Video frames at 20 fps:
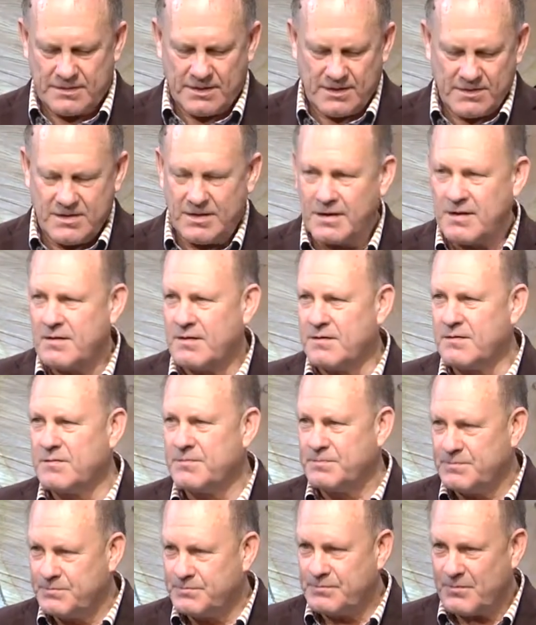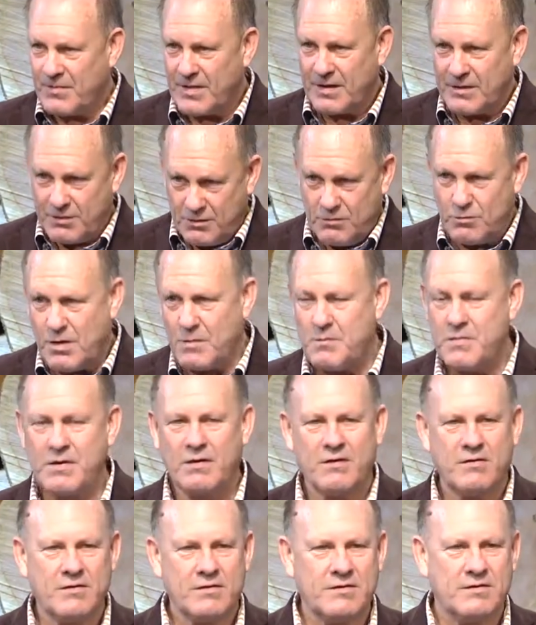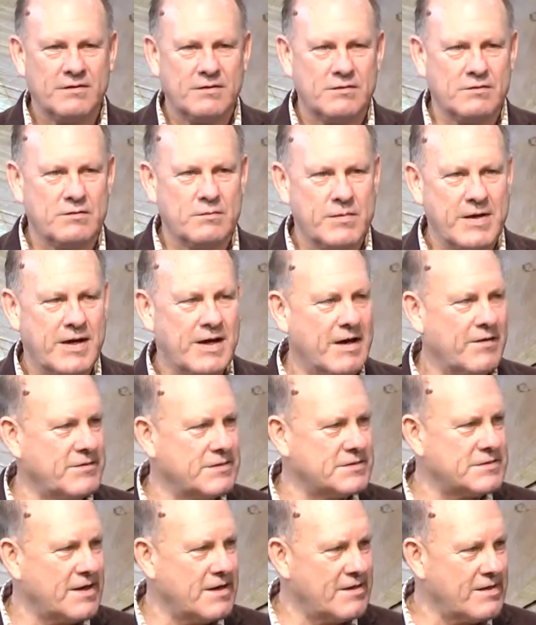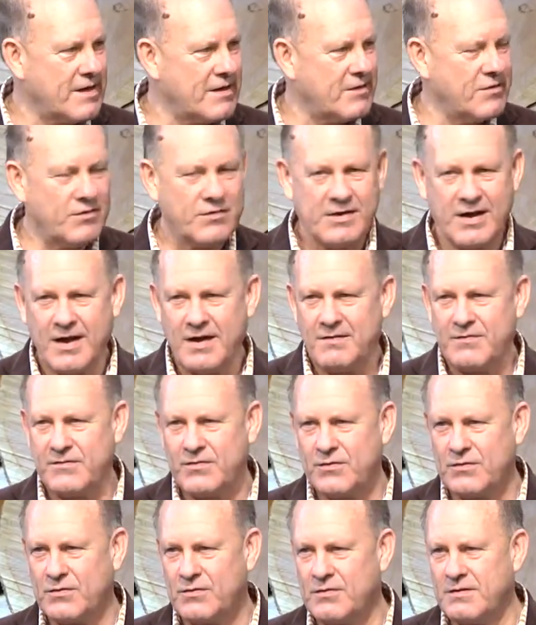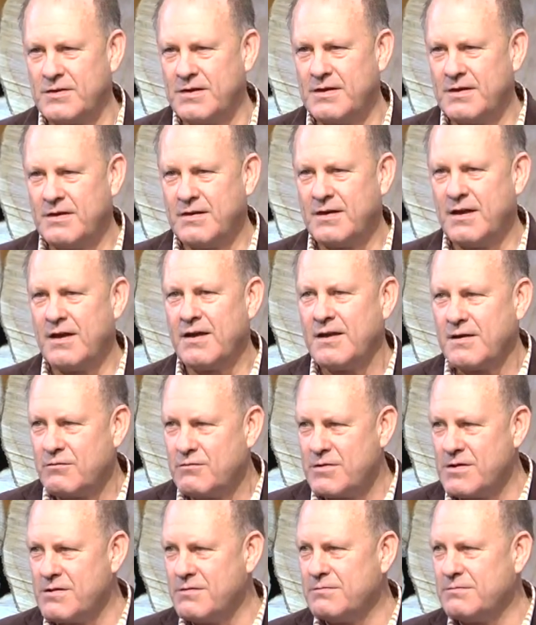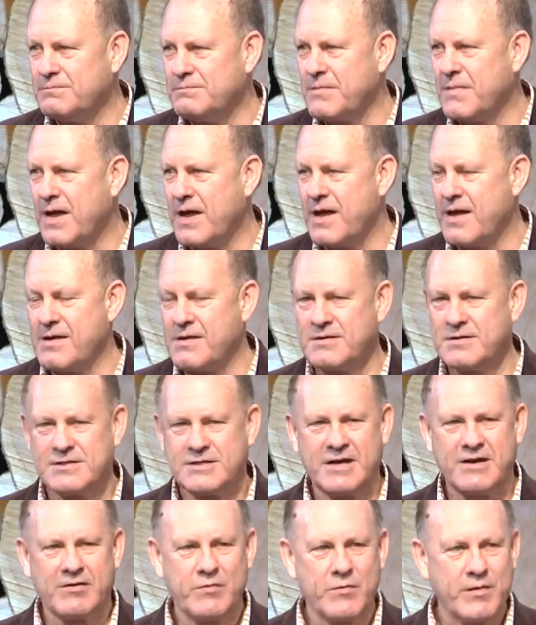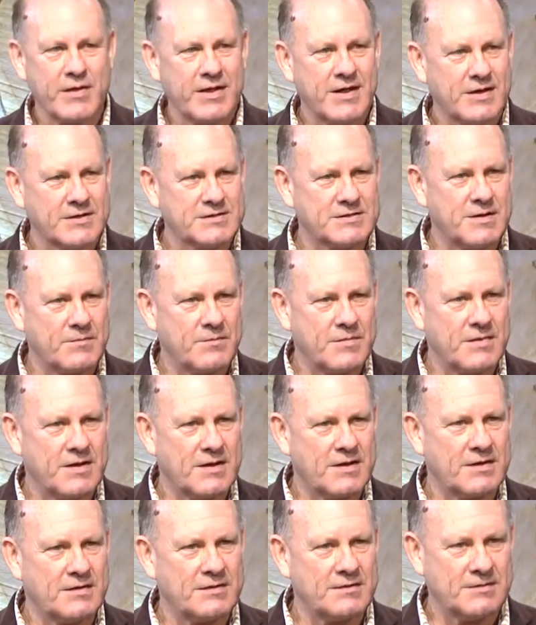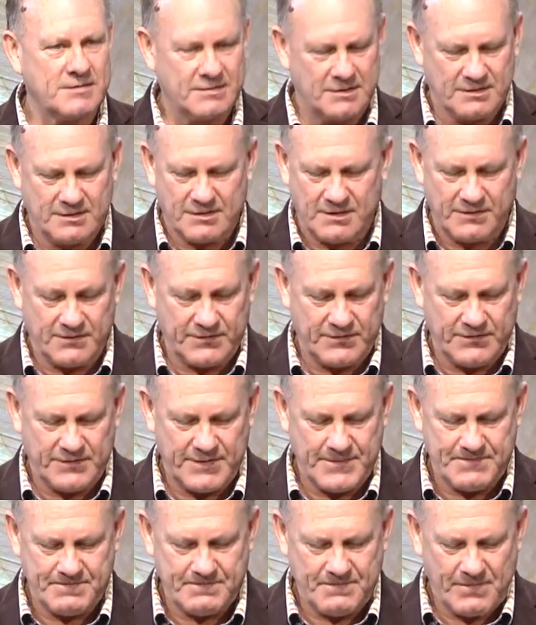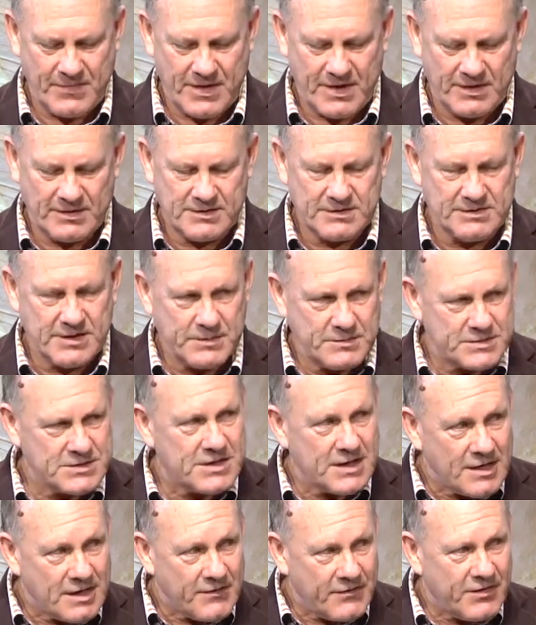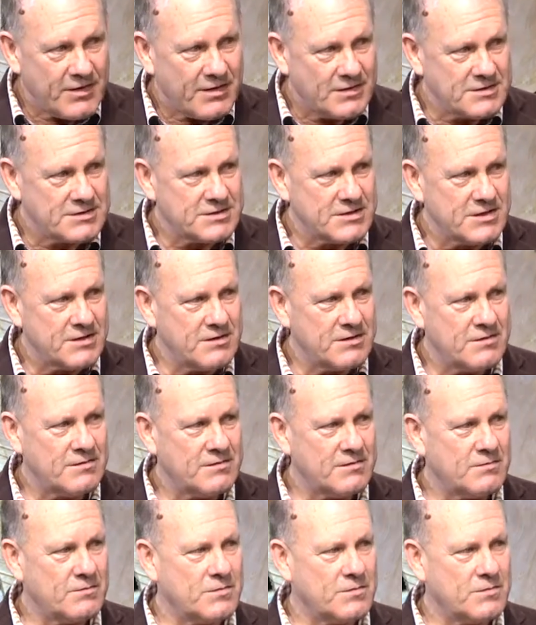I think on you'd want me on your behalf to say thank you, Jan, for getting real and sharing with us something of deep significance to you.